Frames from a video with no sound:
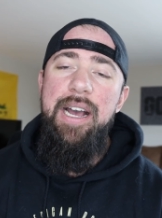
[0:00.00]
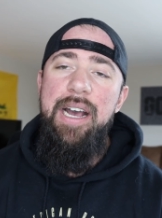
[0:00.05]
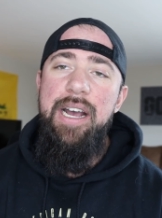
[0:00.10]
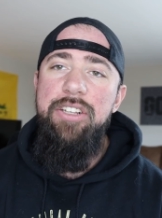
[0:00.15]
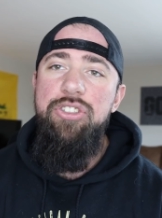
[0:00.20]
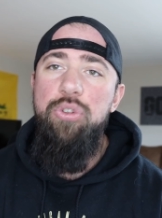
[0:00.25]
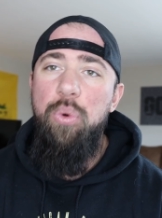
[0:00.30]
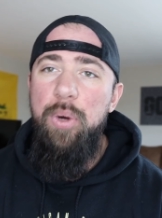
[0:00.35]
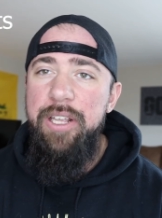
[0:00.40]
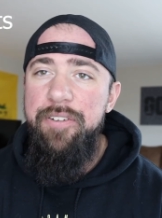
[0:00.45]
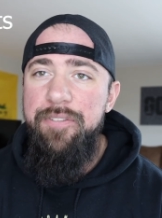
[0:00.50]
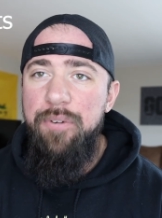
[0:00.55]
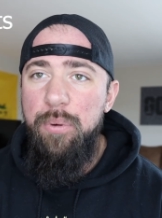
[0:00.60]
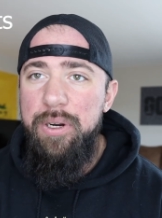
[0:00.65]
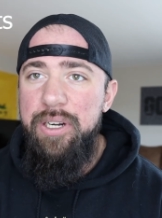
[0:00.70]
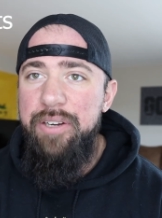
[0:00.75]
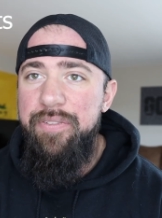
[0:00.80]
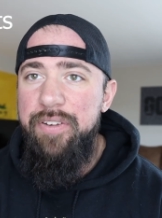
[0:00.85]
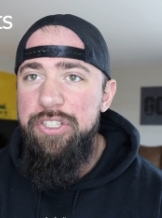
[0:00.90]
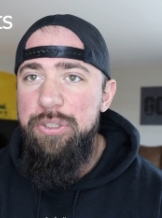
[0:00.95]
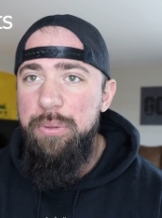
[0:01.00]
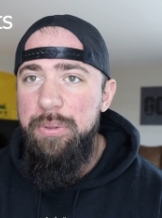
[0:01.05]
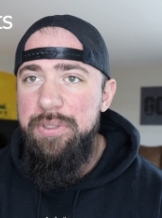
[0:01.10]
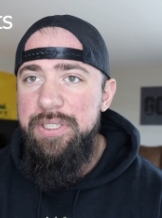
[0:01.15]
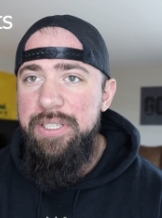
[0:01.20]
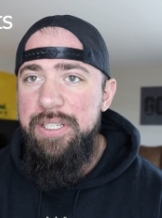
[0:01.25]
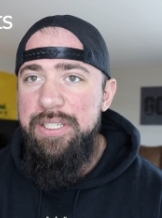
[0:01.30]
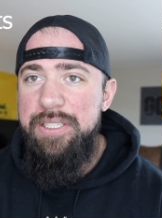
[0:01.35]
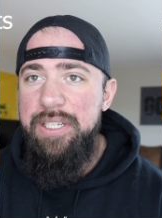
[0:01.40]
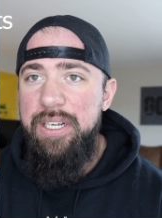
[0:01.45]
uh, 24 individuals
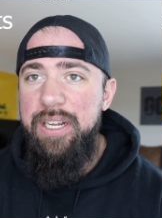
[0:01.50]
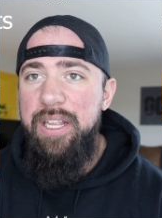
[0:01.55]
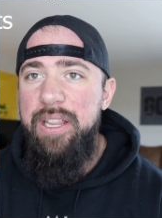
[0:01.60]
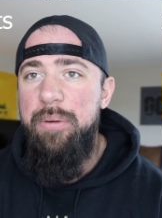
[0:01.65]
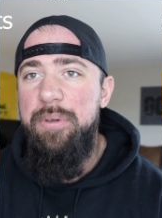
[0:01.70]
in the study.